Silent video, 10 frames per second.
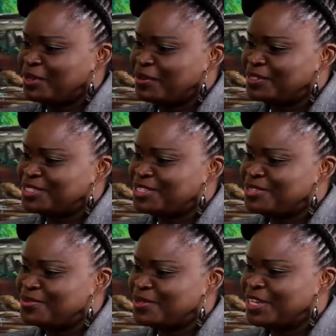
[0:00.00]
Currency
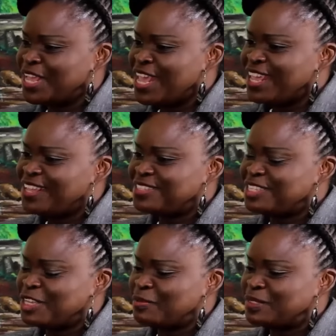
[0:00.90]
Union in
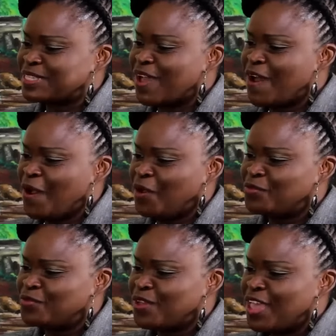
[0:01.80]
terms
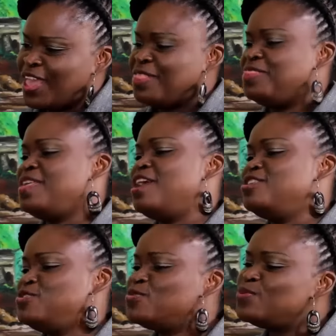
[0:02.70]
of their
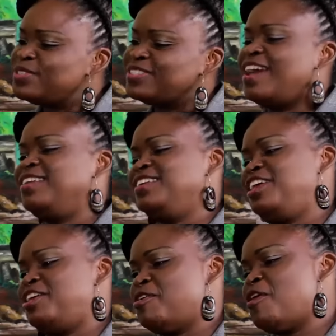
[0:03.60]
use and
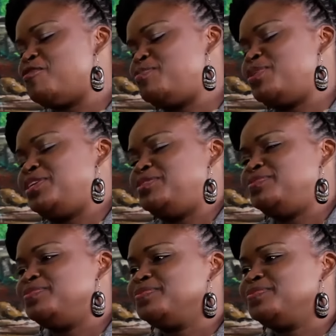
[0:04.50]
care of money?